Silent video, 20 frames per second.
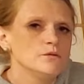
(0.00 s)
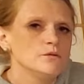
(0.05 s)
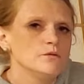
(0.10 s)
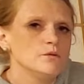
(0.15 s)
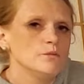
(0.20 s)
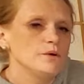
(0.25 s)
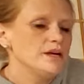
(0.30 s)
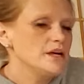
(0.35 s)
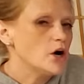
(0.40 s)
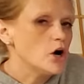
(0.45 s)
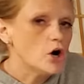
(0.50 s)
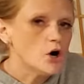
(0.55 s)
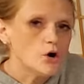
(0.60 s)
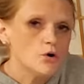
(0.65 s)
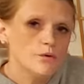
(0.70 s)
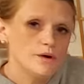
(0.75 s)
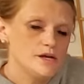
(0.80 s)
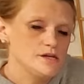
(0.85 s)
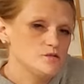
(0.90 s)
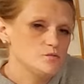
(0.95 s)
we
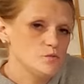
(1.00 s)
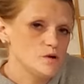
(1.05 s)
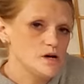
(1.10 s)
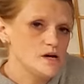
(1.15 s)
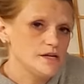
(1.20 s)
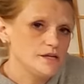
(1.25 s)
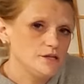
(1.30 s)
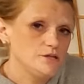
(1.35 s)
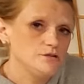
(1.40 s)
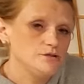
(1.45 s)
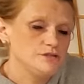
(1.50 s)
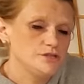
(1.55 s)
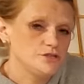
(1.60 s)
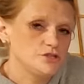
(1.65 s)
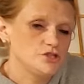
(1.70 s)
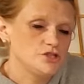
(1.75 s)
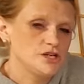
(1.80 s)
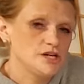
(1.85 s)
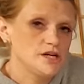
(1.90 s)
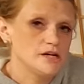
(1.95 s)
always want you to
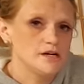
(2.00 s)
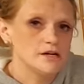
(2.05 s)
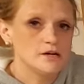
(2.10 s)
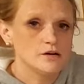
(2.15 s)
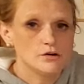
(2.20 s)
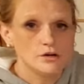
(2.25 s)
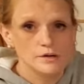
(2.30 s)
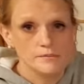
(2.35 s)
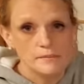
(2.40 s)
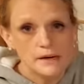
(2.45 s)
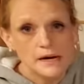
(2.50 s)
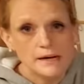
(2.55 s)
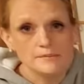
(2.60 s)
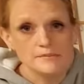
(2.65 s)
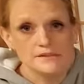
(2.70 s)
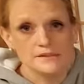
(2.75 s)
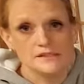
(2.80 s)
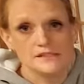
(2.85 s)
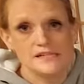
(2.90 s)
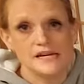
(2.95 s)
share, or
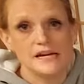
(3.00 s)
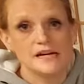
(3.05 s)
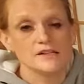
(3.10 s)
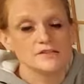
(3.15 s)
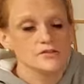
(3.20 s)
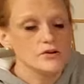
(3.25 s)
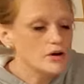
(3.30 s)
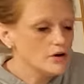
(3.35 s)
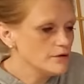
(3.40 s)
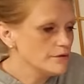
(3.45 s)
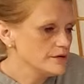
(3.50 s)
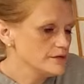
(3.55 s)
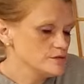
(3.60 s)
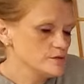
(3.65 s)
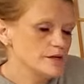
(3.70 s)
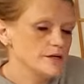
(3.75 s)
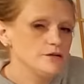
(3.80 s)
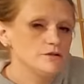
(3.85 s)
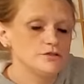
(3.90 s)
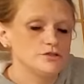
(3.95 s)
moms and dads always
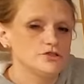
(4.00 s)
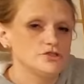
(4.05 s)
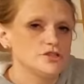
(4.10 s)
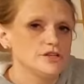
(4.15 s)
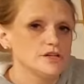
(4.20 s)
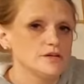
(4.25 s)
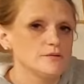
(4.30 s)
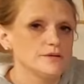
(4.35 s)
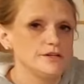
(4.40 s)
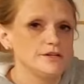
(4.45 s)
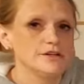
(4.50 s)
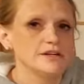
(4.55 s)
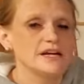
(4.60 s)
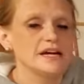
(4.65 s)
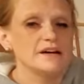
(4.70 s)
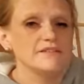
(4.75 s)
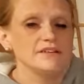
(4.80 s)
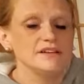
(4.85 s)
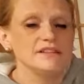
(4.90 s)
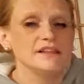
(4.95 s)
want you to share when you're
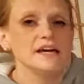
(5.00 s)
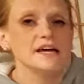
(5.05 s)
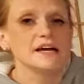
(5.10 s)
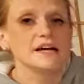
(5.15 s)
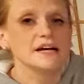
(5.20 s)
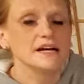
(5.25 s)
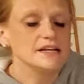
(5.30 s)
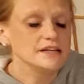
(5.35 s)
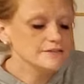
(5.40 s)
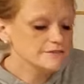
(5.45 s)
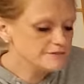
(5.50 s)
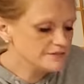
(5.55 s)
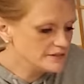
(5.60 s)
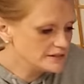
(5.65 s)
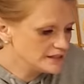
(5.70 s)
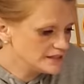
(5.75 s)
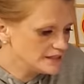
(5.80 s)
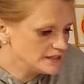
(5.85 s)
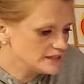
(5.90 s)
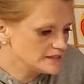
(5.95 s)
having that kind of
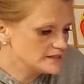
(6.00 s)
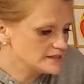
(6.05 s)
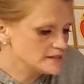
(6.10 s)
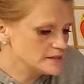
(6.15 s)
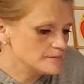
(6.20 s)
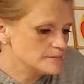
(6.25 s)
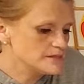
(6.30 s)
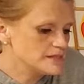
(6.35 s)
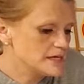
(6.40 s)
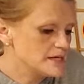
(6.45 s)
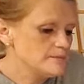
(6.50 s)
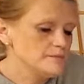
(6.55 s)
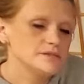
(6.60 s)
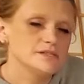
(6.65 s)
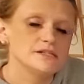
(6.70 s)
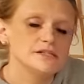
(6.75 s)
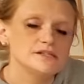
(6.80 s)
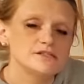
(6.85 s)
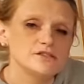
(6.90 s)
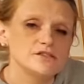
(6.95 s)
feeling. And sometimes
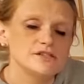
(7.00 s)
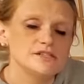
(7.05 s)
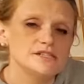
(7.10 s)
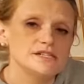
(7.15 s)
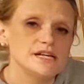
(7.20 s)
it's good to